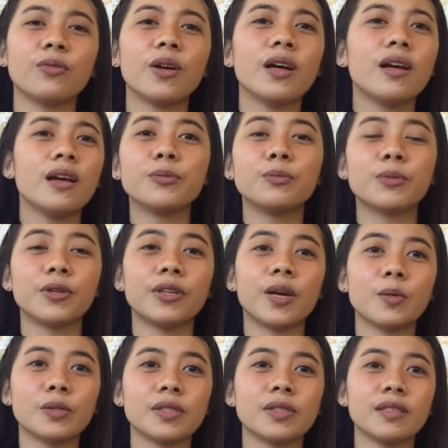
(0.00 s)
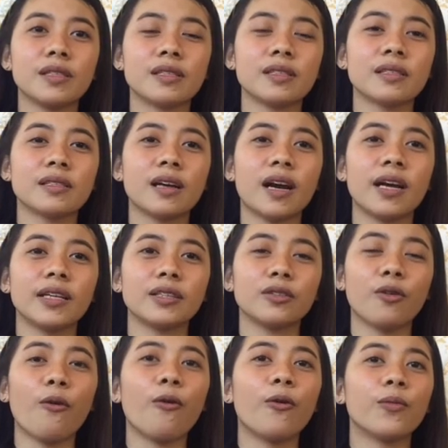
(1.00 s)
how you pronounce this
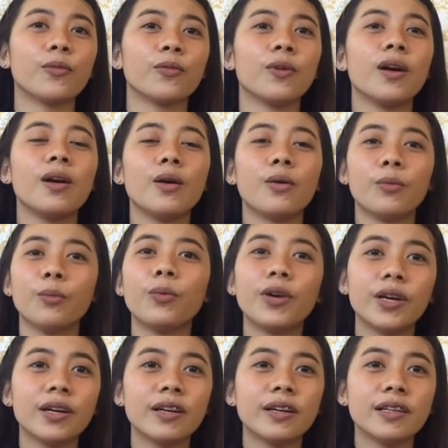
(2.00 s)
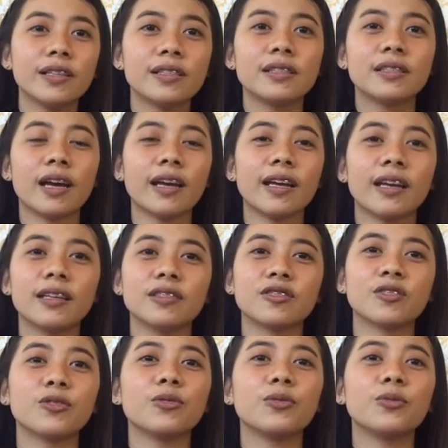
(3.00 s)
kind of words.
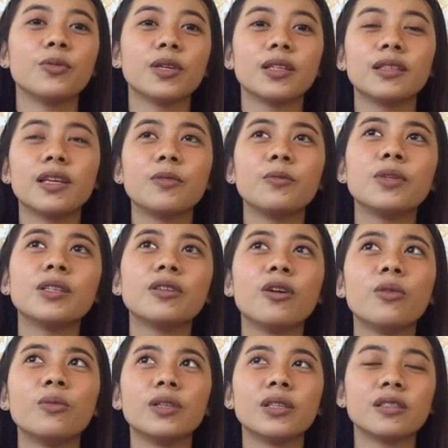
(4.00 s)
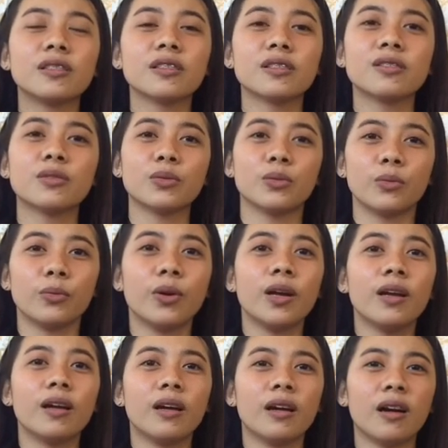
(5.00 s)
Ayan, so they will go just to
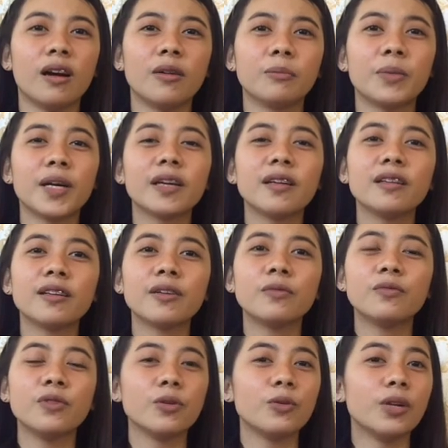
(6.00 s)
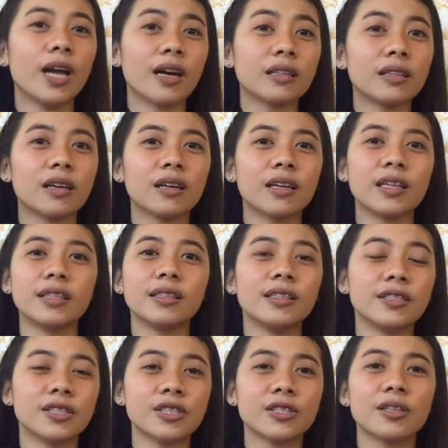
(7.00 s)
parang review lang ng
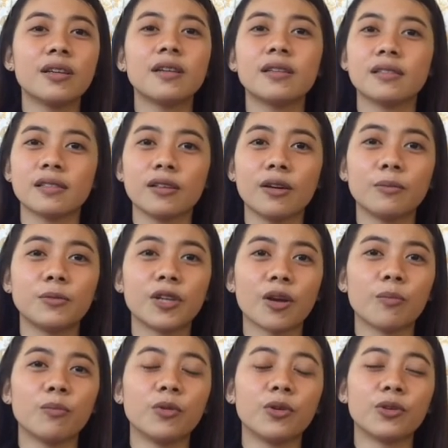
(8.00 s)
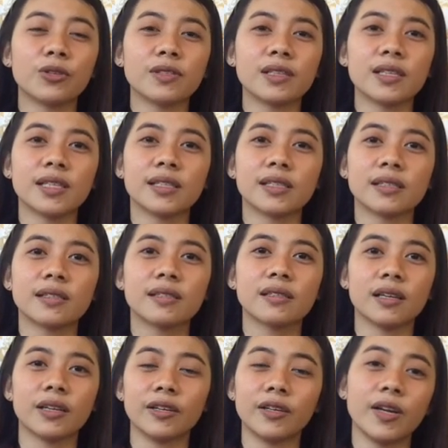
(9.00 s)
English subject mo
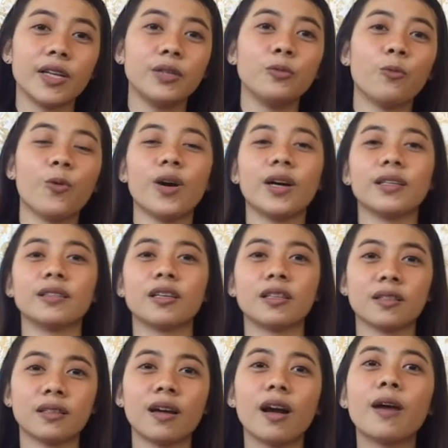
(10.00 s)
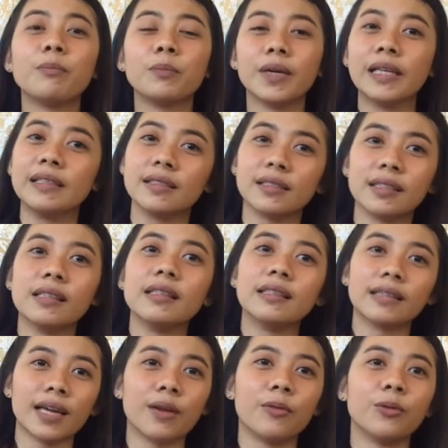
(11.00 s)
since grade 1 up until
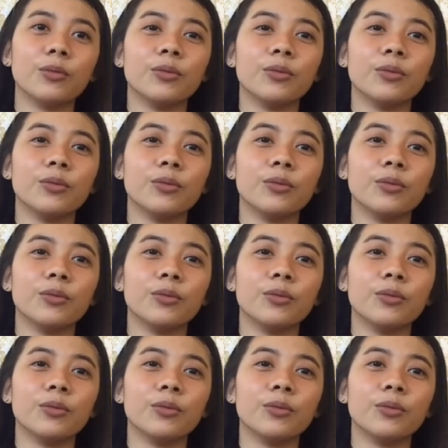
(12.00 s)
now.